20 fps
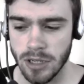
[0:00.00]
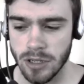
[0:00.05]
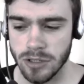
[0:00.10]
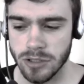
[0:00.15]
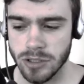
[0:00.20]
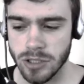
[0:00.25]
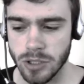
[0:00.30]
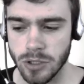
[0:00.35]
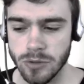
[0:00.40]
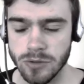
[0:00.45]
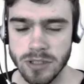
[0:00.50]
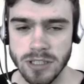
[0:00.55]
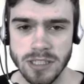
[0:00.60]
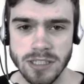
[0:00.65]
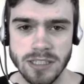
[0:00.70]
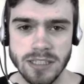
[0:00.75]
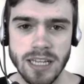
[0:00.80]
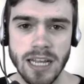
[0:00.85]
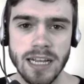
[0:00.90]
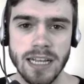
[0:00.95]
So
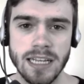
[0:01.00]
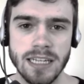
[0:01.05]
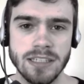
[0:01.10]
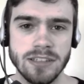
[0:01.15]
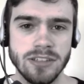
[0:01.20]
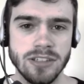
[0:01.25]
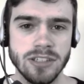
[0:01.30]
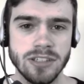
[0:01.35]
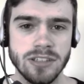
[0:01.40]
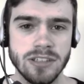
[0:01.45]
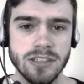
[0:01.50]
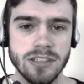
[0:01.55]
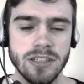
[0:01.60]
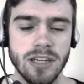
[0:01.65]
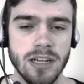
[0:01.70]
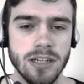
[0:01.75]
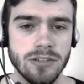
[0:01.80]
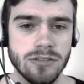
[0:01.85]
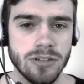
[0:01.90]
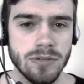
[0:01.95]
this deck is
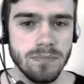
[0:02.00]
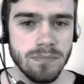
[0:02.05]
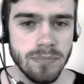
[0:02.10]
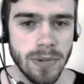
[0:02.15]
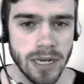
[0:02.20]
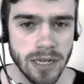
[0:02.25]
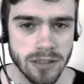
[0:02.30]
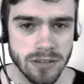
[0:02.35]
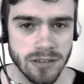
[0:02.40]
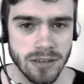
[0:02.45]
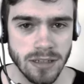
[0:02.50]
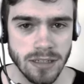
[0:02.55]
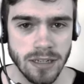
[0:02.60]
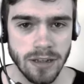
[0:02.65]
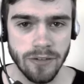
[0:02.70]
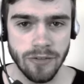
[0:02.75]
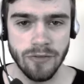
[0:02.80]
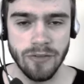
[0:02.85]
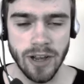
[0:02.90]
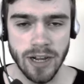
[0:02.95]
just tremendously
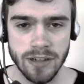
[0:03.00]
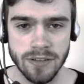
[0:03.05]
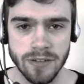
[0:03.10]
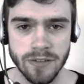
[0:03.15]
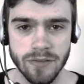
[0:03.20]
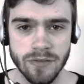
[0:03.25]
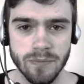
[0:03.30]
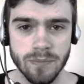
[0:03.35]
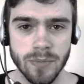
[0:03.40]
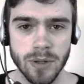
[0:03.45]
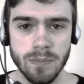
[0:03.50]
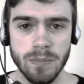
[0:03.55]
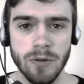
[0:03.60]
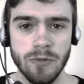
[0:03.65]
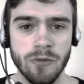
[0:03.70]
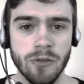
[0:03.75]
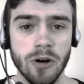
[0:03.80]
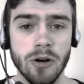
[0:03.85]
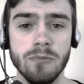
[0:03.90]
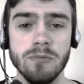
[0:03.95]
effective. But
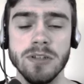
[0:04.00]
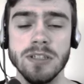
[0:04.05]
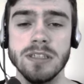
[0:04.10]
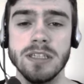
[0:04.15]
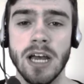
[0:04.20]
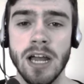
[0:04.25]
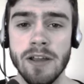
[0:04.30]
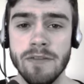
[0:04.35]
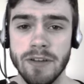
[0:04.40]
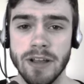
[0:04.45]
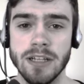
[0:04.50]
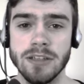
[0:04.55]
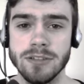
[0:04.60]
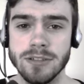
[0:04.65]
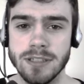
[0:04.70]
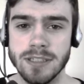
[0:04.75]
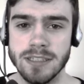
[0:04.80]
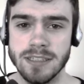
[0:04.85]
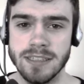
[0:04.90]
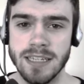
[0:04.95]
before we dive into
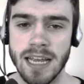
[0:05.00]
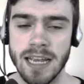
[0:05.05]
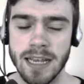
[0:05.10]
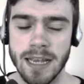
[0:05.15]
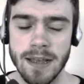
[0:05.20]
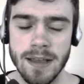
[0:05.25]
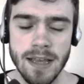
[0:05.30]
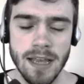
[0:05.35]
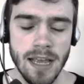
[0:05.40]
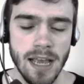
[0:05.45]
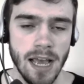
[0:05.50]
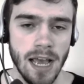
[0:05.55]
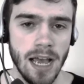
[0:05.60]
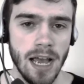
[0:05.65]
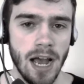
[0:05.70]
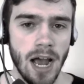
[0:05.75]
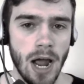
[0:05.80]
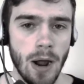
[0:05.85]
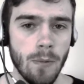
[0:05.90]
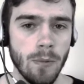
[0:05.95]
this deck,
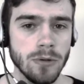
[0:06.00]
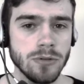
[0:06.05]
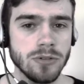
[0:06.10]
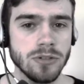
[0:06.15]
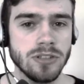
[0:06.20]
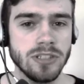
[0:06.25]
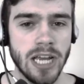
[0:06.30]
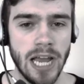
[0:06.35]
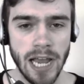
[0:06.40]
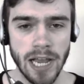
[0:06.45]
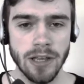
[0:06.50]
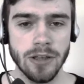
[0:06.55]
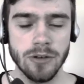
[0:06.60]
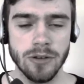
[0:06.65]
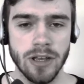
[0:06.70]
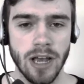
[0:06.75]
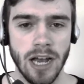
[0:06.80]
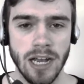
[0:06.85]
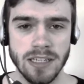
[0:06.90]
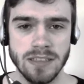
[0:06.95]
I want to thank you
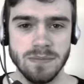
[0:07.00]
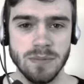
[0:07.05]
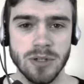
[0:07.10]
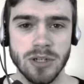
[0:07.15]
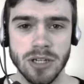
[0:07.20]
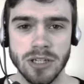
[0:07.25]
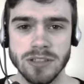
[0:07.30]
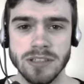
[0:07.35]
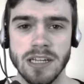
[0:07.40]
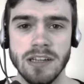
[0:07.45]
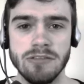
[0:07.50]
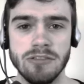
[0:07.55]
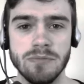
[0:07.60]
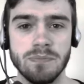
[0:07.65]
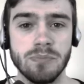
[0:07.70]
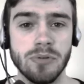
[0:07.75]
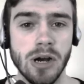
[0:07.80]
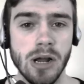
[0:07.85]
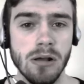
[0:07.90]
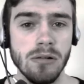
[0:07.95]
guys, because as you
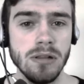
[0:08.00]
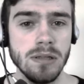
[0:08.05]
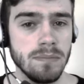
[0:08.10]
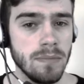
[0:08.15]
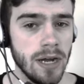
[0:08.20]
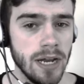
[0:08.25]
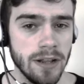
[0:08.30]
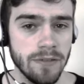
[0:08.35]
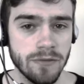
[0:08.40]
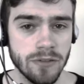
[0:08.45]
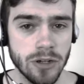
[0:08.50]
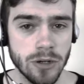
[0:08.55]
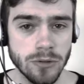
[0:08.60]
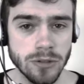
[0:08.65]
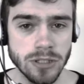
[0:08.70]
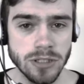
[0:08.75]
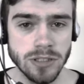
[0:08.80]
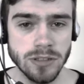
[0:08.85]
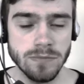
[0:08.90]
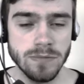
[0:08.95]
probably might have
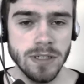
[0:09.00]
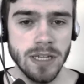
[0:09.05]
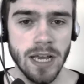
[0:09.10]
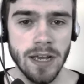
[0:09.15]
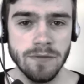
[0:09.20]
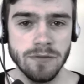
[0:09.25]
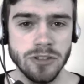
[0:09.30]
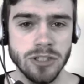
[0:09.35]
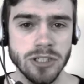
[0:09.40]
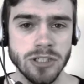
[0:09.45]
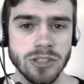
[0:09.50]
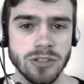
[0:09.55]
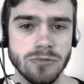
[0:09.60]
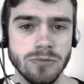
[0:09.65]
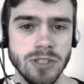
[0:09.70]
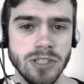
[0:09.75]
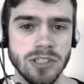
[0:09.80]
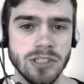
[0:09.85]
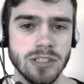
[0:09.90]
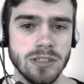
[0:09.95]
noticed, we have just
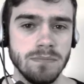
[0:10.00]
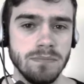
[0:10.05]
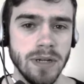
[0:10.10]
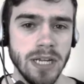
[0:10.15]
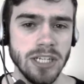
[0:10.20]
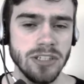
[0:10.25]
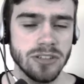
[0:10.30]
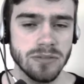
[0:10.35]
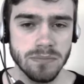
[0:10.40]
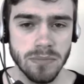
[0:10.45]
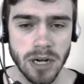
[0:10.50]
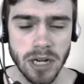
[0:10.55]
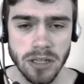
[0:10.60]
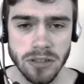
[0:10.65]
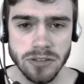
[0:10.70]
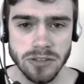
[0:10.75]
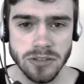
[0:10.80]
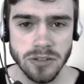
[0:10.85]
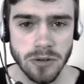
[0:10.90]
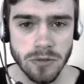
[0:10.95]
reached the major
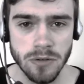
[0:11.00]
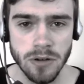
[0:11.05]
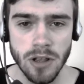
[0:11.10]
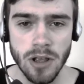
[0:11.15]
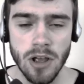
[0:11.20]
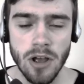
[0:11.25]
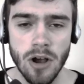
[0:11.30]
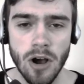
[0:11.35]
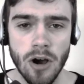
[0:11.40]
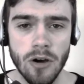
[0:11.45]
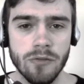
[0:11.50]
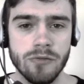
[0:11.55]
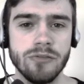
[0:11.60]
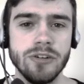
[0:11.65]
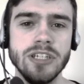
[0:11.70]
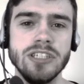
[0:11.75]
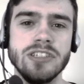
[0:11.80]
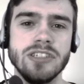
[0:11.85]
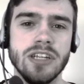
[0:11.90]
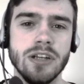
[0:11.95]
milestone of
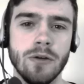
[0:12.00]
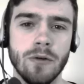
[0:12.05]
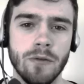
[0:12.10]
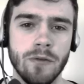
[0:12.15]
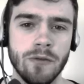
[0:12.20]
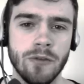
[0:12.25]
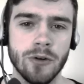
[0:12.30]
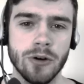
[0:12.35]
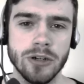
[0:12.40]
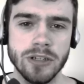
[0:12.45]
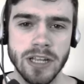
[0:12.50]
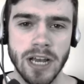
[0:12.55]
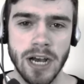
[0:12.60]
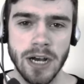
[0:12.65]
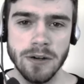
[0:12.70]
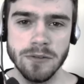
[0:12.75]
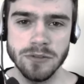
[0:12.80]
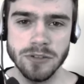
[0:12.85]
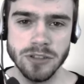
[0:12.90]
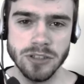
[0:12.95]
reaching
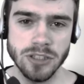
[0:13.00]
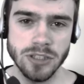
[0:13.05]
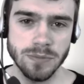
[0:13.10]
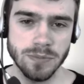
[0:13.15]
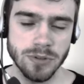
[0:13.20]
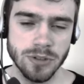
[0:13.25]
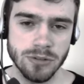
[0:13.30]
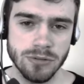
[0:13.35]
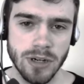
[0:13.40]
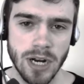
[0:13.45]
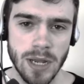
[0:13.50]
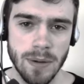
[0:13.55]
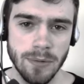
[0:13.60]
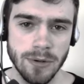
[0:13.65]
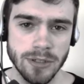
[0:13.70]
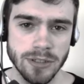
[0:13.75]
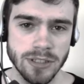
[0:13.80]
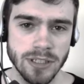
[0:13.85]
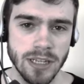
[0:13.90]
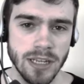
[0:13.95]
4,000
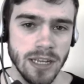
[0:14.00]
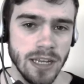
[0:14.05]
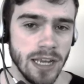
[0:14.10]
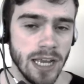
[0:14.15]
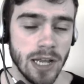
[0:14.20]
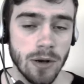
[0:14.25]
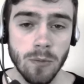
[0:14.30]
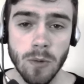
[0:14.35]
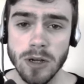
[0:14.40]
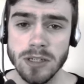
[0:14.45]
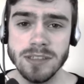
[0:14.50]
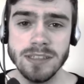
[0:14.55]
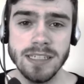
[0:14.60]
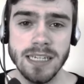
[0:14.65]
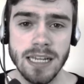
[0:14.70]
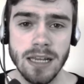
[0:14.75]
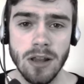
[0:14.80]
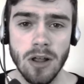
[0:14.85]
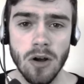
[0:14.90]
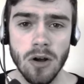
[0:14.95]
subscribers. It wasn't
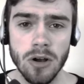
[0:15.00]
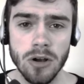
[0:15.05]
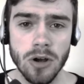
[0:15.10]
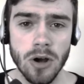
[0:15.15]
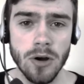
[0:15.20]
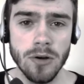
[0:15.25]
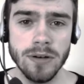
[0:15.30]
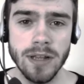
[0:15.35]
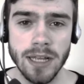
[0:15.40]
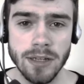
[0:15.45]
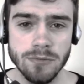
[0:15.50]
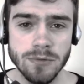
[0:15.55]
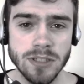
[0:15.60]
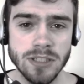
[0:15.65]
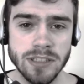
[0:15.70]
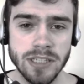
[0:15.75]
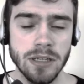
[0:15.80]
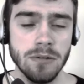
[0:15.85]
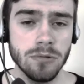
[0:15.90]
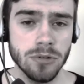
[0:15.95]
that long ago that we
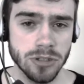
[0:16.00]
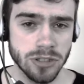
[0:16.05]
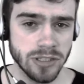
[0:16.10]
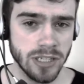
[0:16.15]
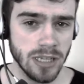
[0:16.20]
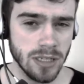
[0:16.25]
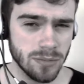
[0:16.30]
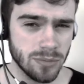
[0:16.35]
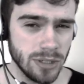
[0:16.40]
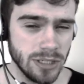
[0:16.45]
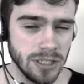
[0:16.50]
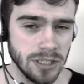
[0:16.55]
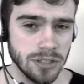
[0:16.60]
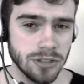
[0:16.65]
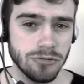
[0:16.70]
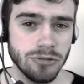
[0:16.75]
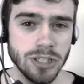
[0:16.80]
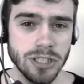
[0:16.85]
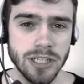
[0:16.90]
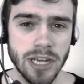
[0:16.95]
still were celebrating
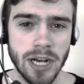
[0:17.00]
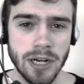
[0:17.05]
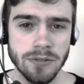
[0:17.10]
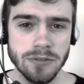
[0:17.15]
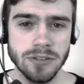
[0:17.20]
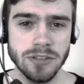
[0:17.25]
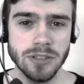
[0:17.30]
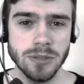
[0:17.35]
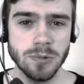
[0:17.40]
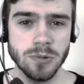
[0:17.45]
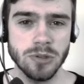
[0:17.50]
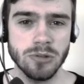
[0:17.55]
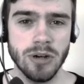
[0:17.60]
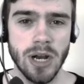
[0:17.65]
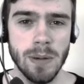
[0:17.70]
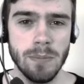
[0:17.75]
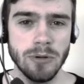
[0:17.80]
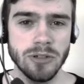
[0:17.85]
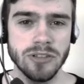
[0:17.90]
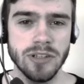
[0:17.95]
3,000
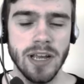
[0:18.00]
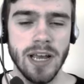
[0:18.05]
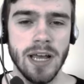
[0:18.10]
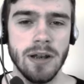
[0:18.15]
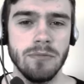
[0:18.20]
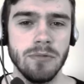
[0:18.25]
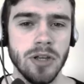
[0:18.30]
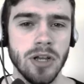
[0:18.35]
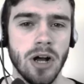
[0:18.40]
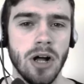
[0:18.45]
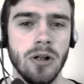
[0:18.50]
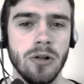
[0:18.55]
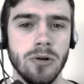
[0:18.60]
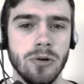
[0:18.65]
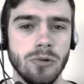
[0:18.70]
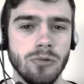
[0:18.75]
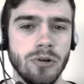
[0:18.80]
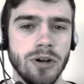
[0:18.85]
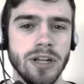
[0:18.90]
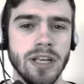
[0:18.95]
subscribers, and we are
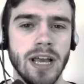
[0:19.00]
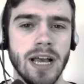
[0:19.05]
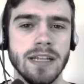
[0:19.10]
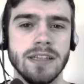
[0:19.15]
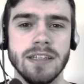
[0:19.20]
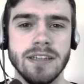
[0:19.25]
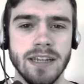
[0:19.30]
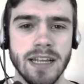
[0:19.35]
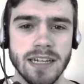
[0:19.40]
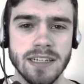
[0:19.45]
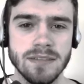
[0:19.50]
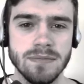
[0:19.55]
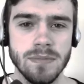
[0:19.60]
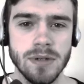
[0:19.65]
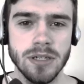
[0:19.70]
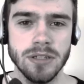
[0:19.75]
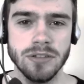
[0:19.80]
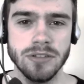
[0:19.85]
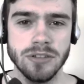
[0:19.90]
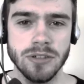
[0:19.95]
already at the next
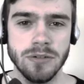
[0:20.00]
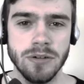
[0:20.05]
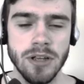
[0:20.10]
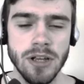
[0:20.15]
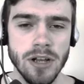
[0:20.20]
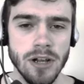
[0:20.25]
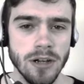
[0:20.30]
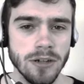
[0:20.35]
milestone.